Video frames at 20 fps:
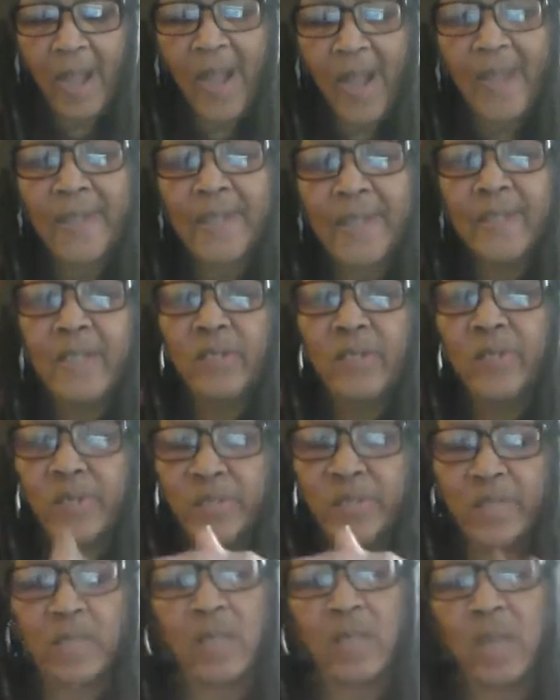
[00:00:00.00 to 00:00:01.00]
I can either
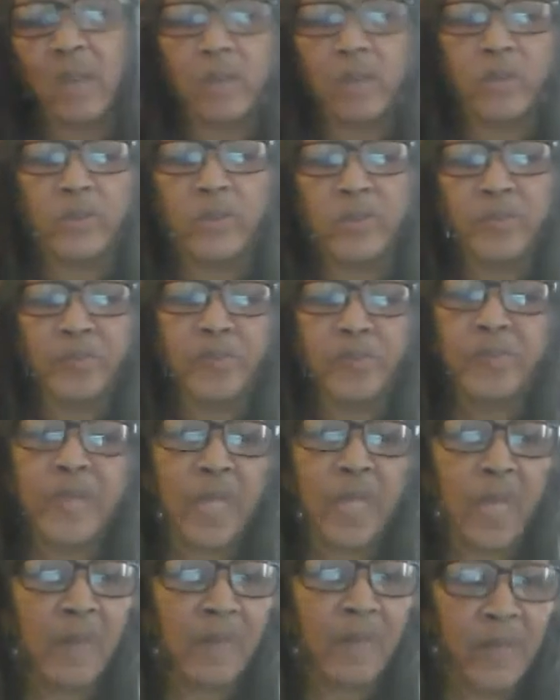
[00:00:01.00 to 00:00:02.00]
sit home
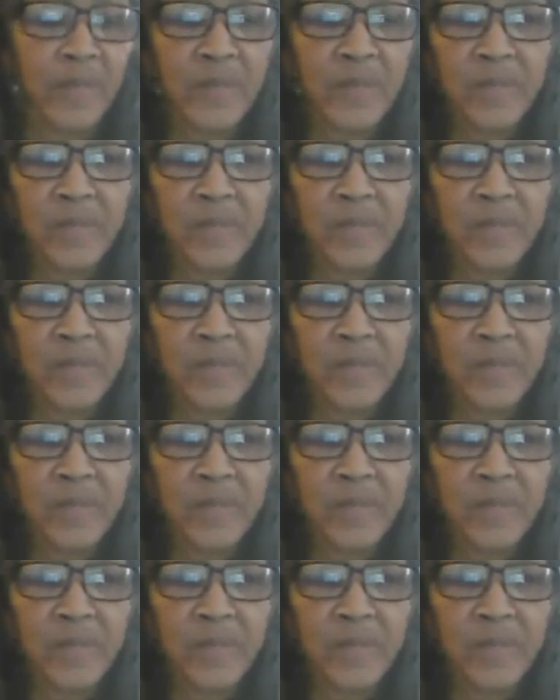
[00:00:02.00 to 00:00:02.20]
and feel